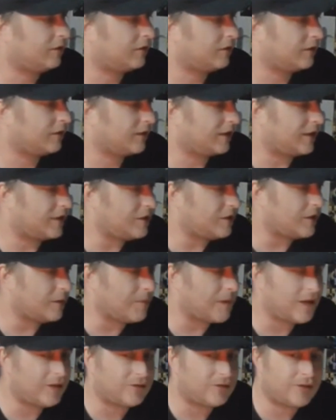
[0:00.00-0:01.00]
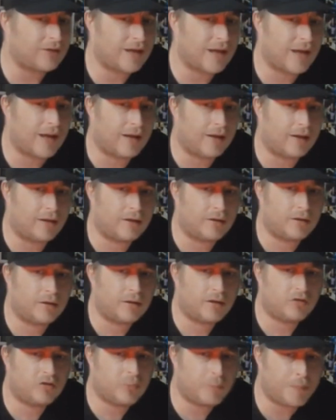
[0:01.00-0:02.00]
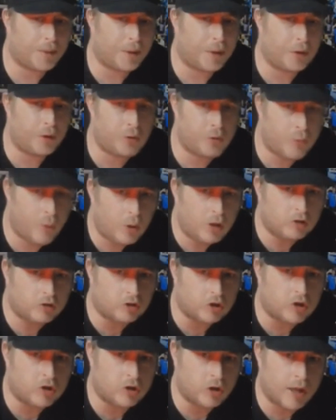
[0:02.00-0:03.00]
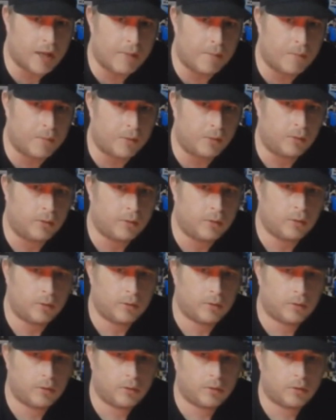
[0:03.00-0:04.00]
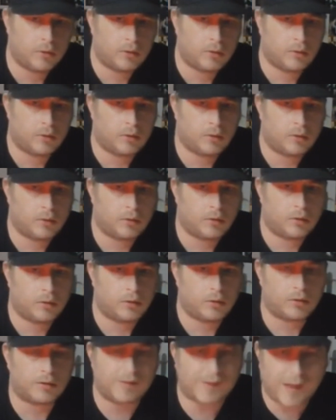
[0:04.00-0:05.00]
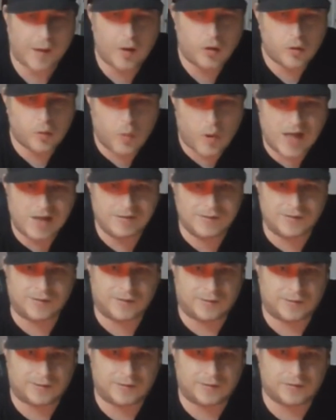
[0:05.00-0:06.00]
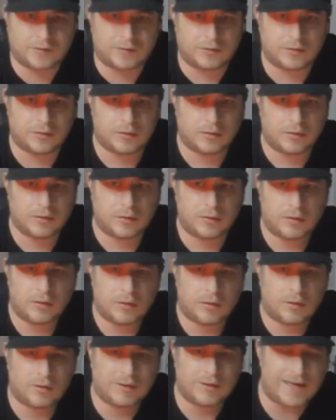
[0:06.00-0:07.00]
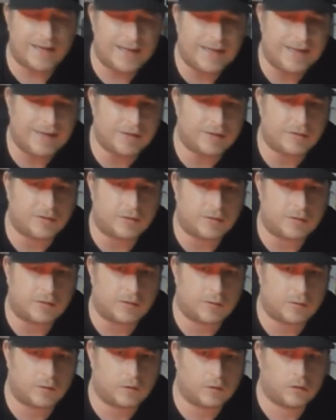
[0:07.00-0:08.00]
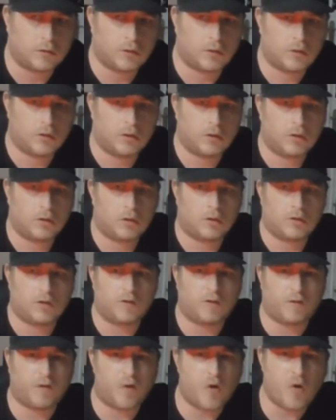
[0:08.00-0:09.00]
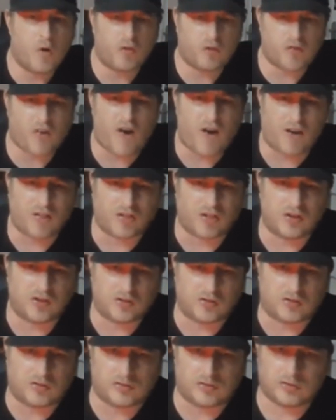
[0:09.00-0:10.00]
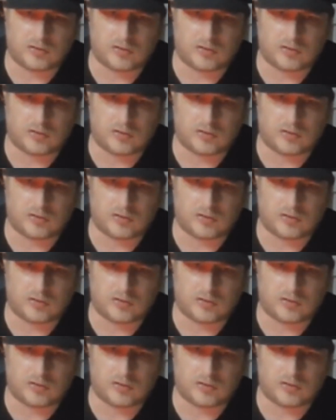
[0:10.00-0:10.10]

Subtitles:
Can you imagine that? They should be acknowledging them. Because they are the ones. The leaders. The forefathers.